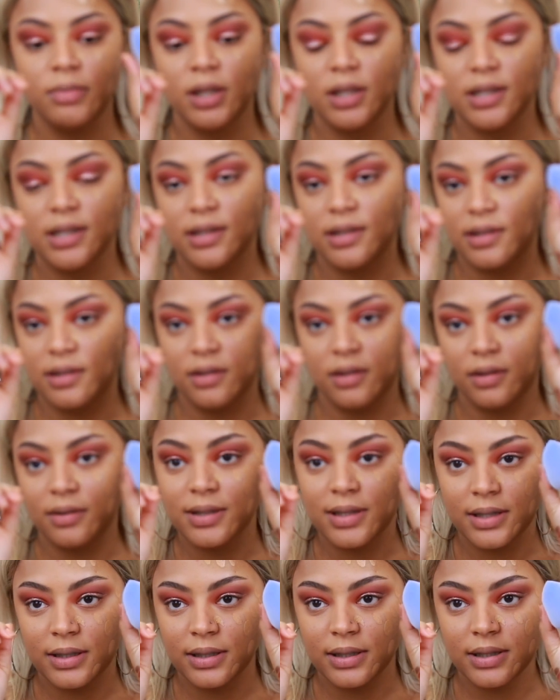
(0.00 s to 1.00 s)
because you know
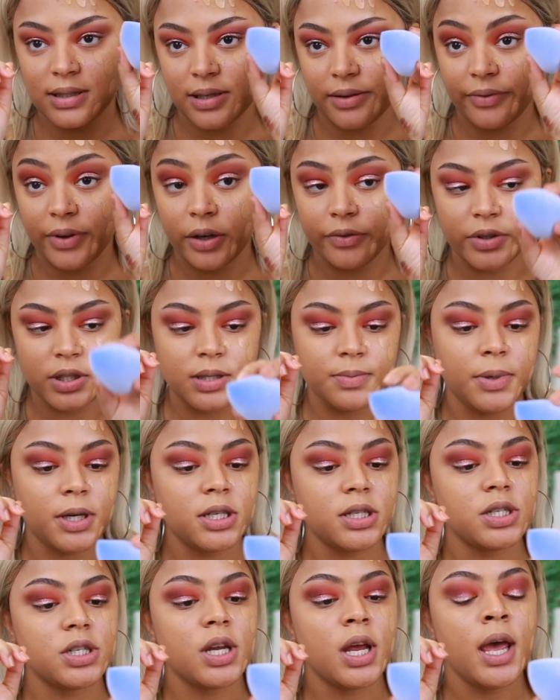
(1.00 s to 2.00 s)
it's a velvet
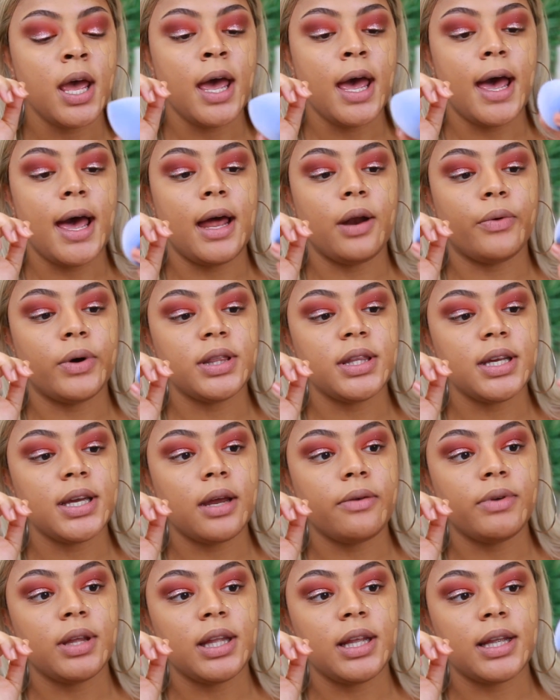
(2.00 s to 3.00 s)
sponge. And one thing
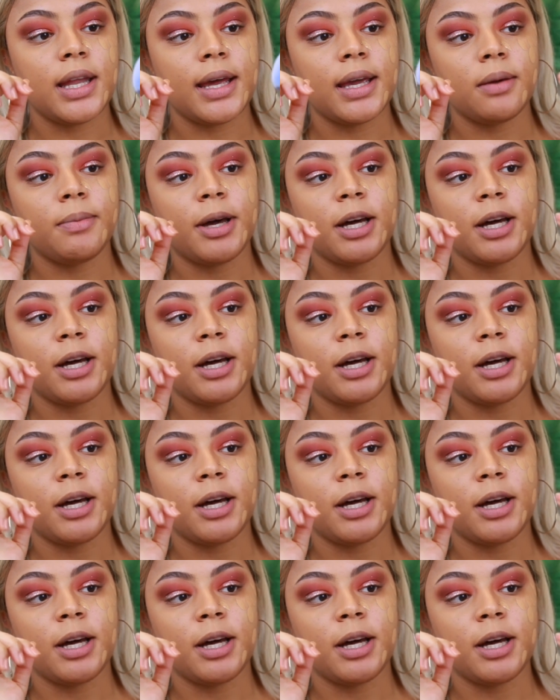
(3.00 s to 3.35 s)
I really like